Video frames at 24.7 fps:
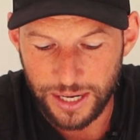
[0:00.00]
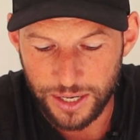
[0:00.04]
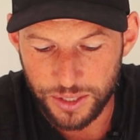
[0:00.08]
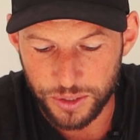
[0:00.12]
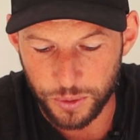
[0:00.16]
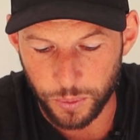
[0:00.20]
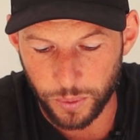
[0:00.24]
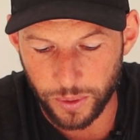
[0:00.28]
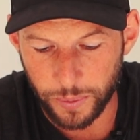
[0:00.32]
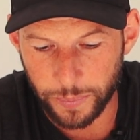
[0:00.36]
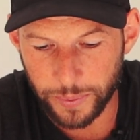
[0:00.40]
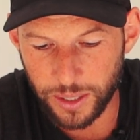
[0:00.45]

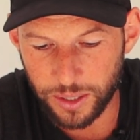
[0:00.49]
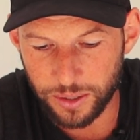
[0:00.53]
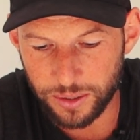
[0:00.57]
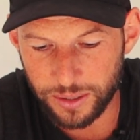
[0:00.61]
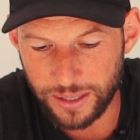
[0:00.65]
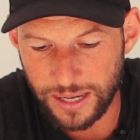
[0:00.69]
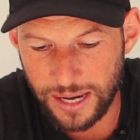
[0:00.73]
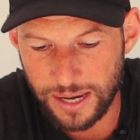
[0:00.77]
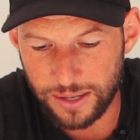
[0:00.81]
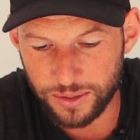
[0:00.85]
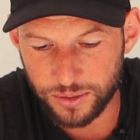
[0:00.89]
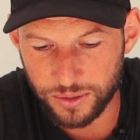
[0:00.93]
So what I'm
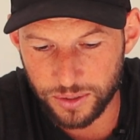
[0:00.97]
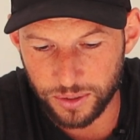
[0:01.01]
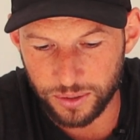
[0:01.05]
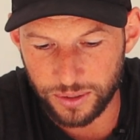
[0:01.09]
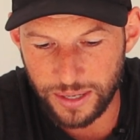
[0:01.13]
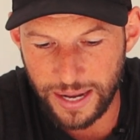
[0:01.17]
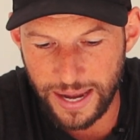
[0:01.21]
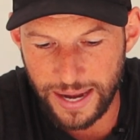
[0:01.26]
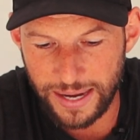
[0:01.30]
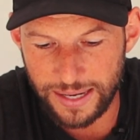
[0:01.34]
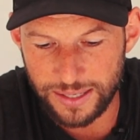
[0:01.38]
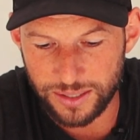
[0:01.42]
gonna
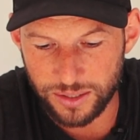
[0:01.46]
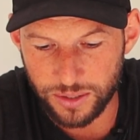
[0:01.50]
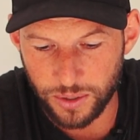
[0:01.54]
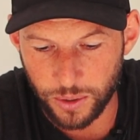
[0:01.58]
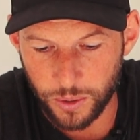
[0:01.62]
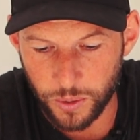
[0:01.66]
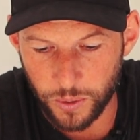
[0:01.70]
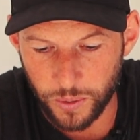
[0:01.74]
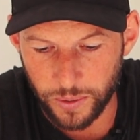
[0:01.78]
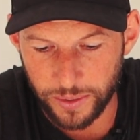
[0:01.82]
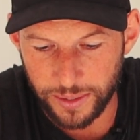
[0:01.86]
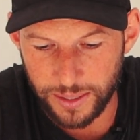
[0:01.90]
do now is
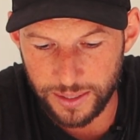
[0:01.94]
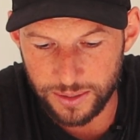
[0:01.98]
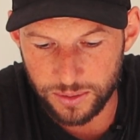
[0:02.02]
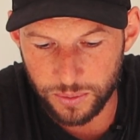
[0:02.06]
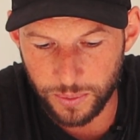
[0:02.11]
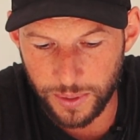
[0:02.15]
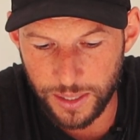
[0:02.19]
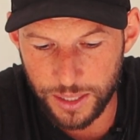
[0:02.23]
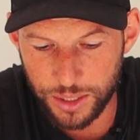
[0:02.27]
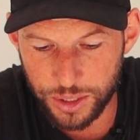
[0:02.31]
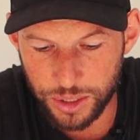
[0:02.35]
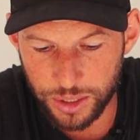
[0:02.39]
toggle on that
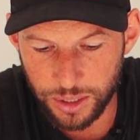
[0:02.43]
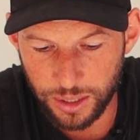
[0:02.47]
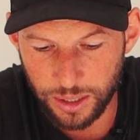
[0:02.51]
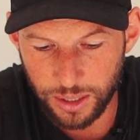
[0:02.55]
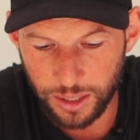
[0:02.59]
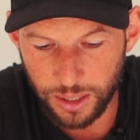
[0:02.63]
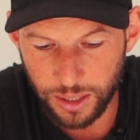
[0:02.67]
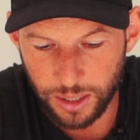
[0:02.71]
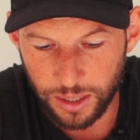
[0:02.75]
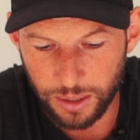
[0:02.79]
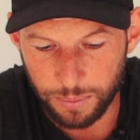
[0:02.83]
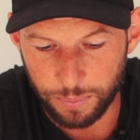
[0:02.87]
switch,
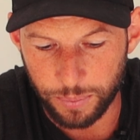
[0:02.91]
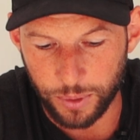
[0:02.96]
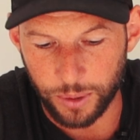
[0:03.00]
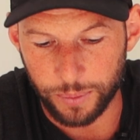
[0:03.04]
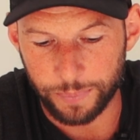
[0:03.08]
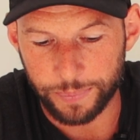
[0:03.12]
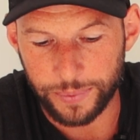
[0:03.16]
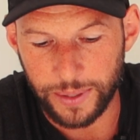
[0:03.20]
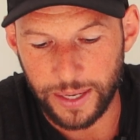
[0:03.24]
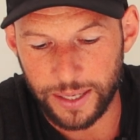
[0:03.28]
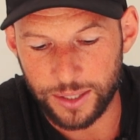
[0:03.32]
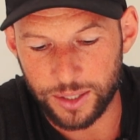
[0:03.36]

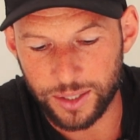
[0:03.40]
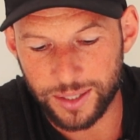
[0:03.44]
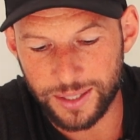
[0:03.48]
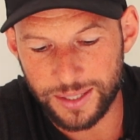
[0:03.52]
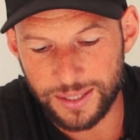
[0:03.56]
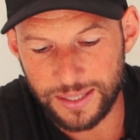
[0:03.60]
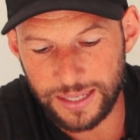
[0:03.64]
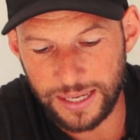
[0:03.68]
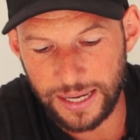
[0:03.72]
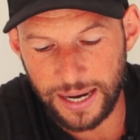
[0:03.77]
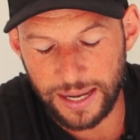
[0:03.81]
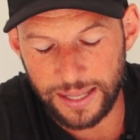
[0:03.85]
boom. And you
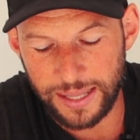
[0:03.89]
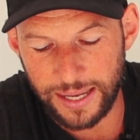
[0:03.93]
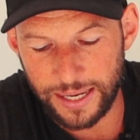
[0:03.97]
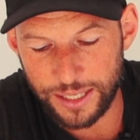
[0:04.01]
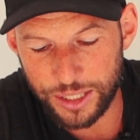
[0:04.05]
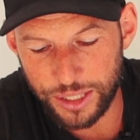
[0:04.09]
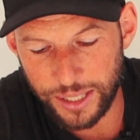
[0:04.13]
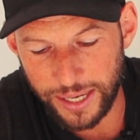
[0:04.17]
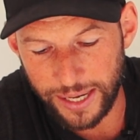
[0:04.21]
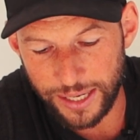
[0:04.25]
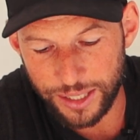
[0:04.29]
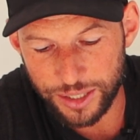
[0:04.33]
can see how
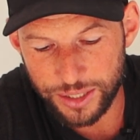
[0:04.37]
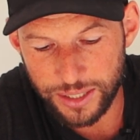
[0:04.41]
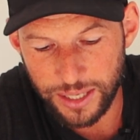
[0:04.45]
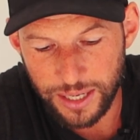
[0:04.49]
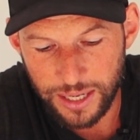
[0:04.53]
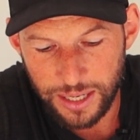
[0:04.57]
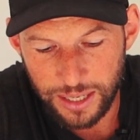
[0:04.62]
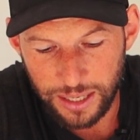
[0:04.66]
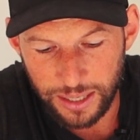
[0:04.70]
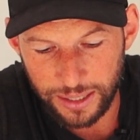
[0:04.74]
that changed.